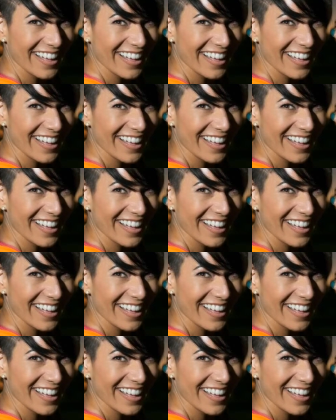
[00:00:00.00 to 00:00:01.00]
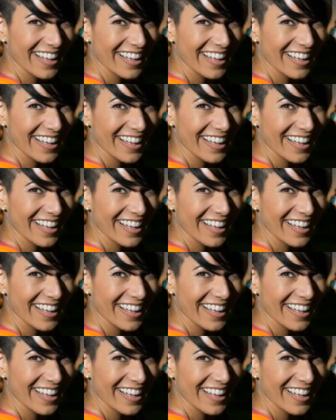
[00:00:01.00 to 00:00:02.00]

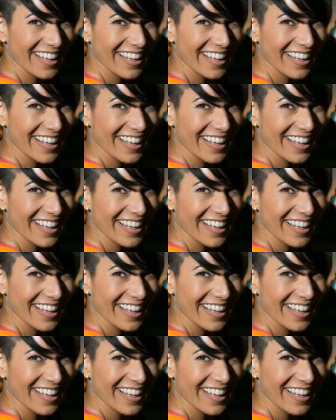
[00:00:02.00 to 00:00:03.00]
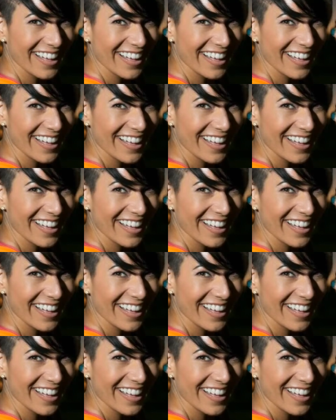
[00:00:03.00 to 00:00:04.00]

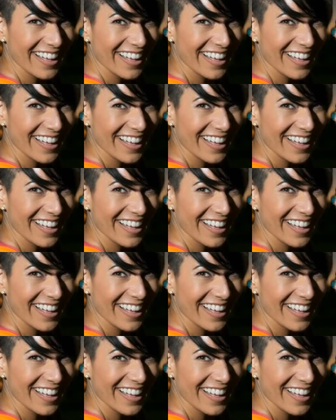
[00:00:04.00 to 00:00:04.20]
The person shown says nothing.